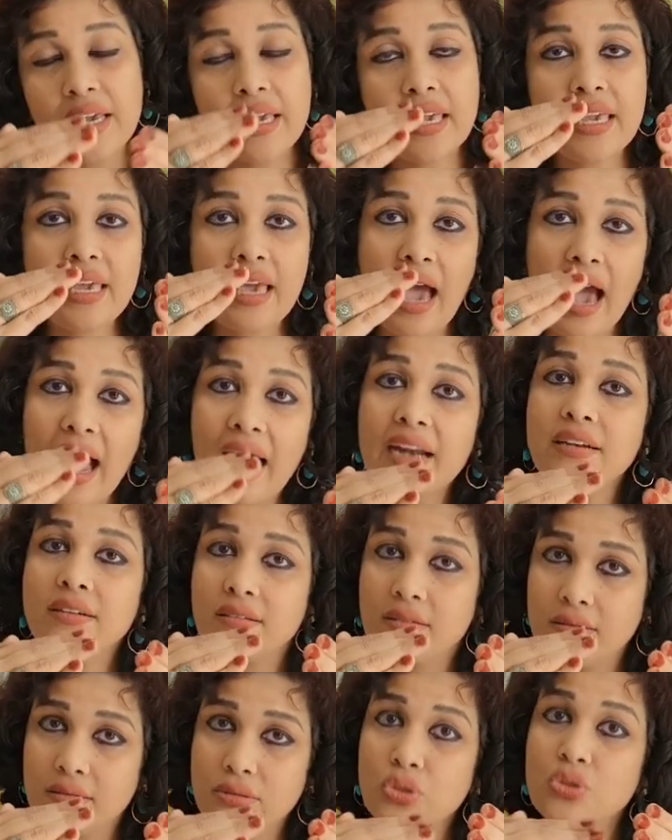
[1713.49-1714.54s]
He had
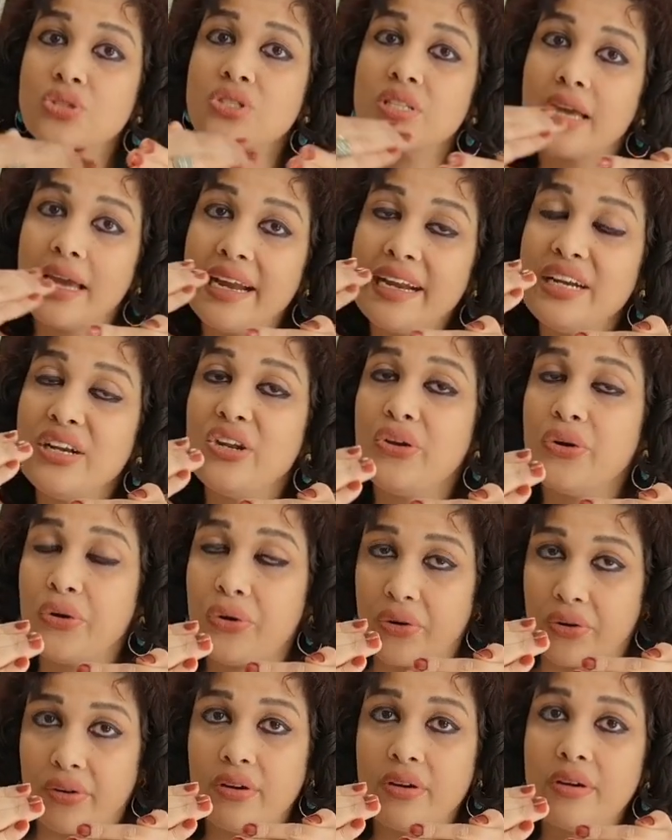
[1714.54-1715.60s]
to
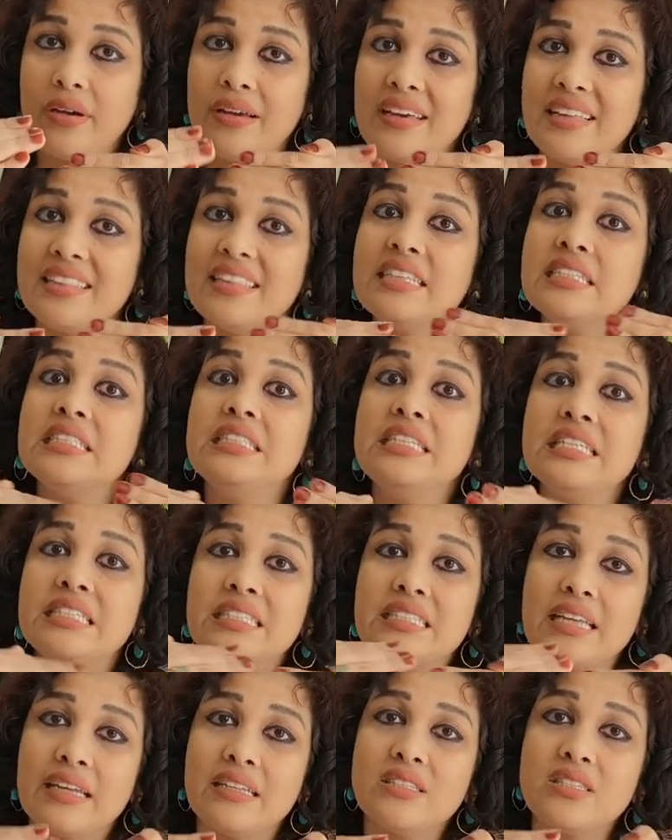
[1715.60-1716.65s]
endure this
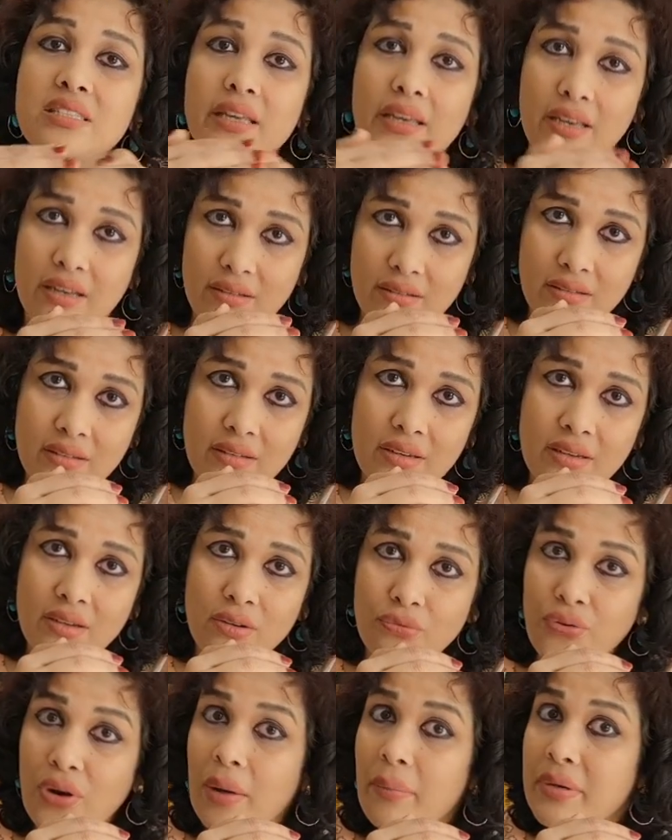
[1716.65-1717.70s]
distancing
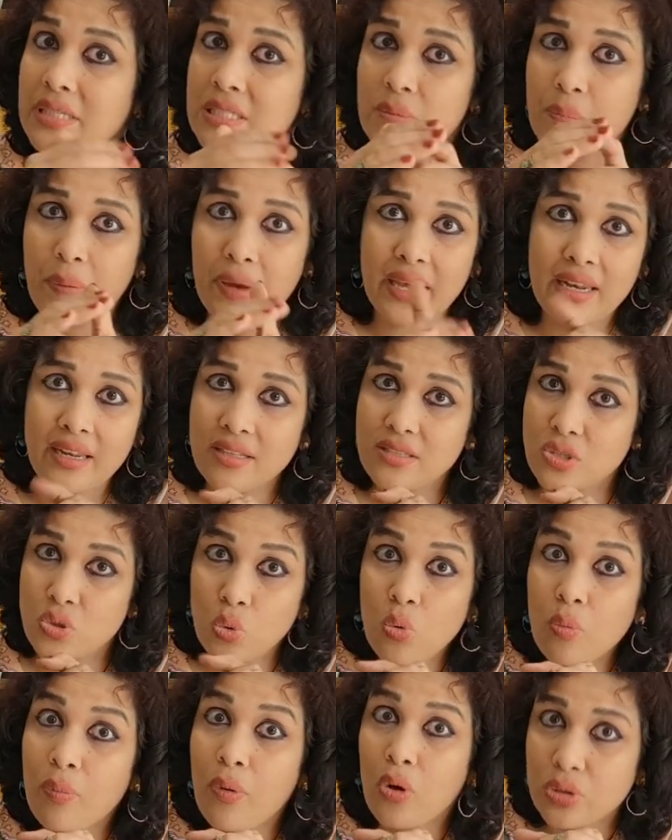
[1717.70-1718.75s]
from his parents,
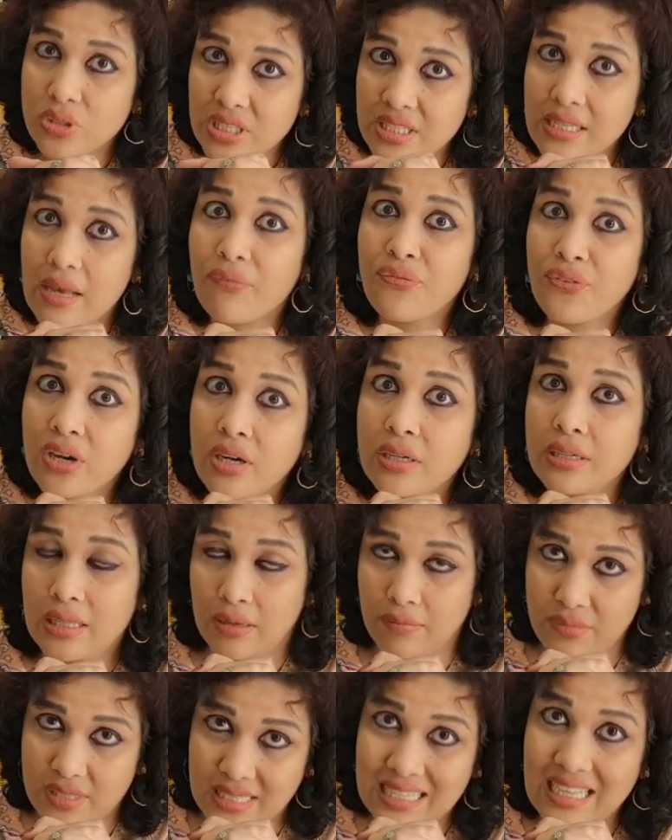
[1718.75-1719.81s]
who both suffered
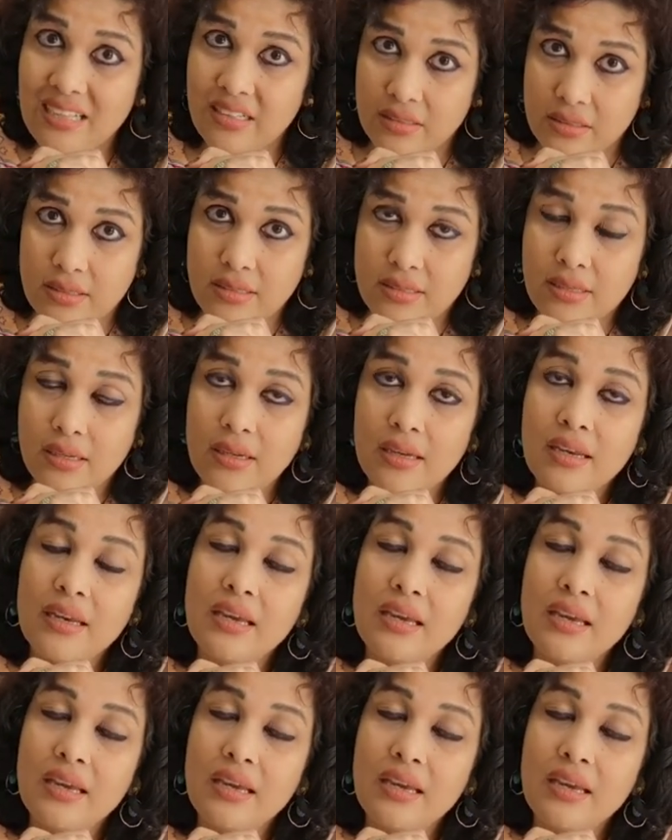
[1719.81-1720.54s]
themselves.